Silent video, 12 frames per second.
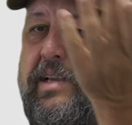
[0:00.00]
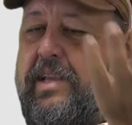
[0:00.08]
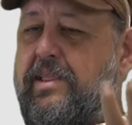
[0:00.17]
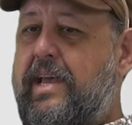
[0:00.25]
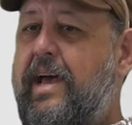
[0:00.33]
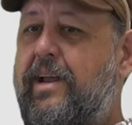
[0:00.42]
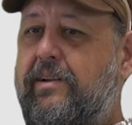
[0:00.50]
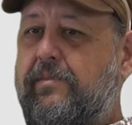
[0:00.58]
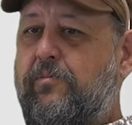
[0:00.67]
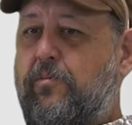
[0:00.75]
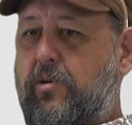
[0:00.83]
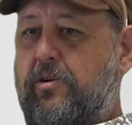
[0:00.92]
in that
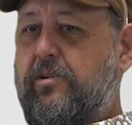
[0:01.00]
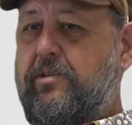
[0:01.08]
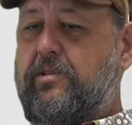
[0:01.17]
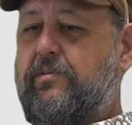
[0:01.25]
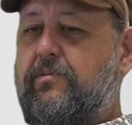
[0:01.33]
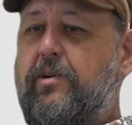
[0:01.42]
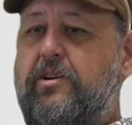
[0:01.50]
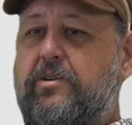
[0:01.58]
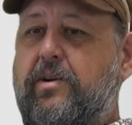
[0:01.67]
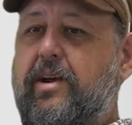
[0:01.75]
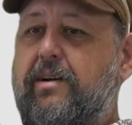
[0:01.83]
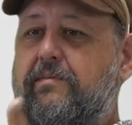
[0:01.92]
world where
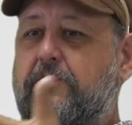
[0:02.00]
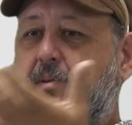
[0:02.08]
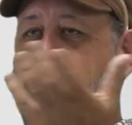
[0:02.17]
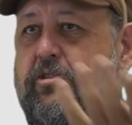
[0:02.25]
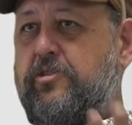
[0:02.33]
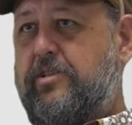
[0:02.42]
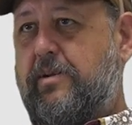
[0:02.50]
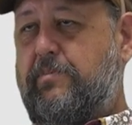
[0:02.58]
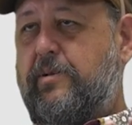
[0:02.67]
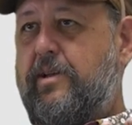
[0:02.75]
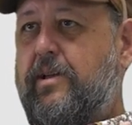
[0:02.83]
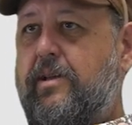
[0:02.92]
you have a relationship
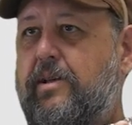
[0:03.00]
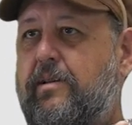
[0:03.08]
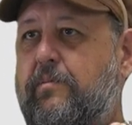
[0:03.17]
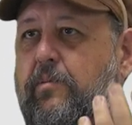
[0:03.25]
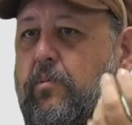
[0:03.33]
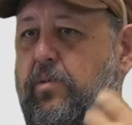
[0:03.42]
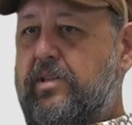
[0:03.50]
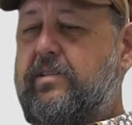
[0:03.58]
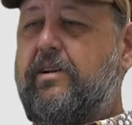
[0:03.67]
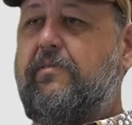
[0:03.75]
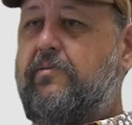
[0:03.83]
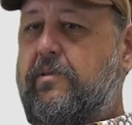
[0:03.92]
with
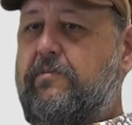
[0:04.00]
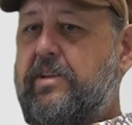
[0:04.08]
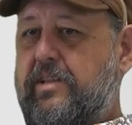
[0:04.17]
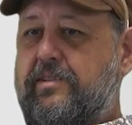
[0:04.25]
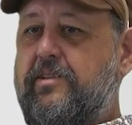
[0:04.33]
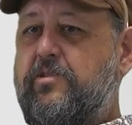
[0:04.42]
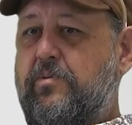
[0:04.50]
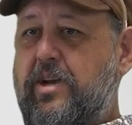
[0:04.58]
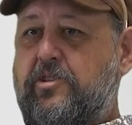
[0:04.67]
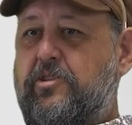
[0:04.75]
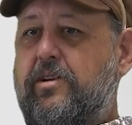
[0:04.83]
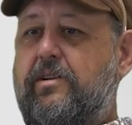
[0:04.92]
software via the
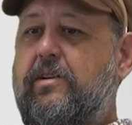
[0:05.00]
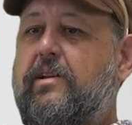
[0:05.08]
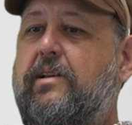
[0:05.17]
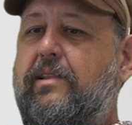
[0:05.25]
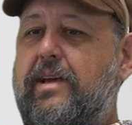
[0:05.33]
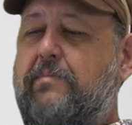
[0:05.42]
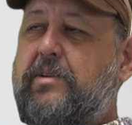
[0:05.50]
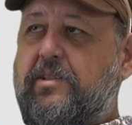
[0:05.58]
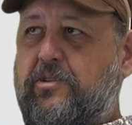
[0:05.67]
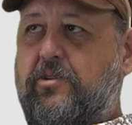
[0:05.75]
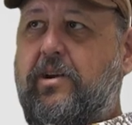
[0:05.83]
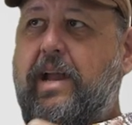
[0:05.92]
situation, that
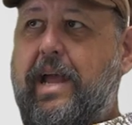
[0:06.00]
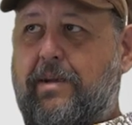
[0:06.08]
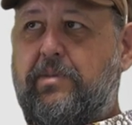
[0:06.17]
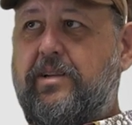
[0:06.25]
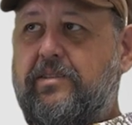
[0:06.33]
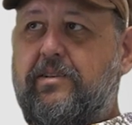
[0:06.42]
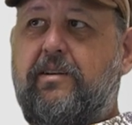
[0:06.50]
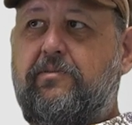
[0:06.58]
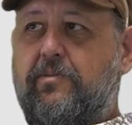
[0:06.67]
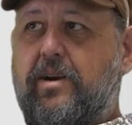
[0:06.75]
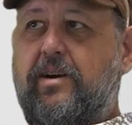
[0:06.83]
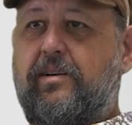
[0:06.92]
means you're inhabiting
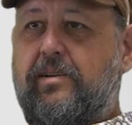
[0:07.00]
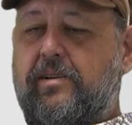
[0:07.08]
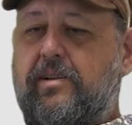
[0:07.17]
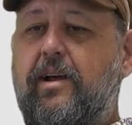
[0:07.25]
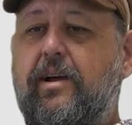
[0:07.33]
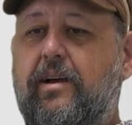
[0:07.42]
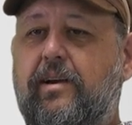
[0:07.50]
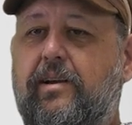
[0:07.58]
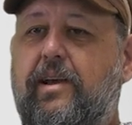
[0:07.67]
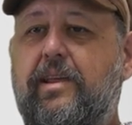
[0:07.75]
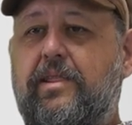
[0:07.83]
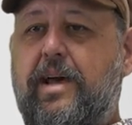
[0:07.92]
software. Uh,
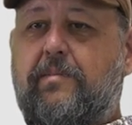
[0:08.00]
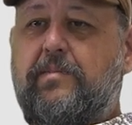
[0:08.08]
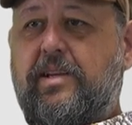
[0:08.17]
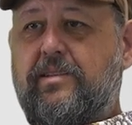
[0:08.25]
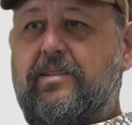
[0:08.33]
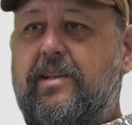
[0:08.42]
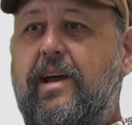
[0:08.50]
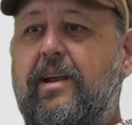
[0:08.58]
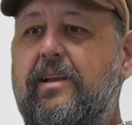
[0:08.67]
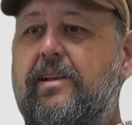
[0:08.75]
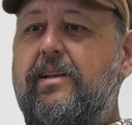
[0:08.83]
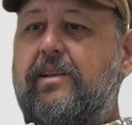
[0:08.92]
and that means that
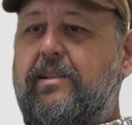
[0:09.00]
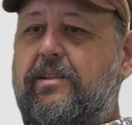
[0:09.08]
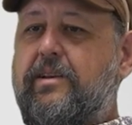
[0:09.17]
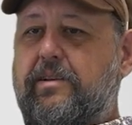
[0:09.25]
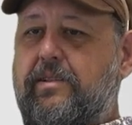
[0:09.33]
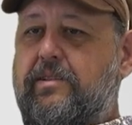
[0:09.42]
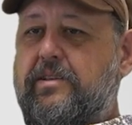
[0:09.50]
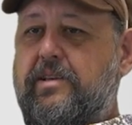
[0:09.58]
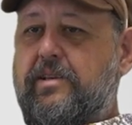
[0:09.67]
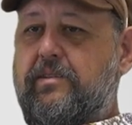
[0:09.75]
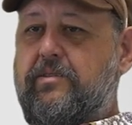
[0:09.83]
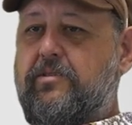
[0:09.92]
the,
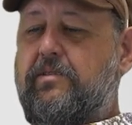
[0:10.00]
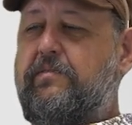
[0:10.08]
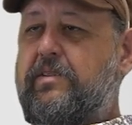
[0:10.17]
the sort of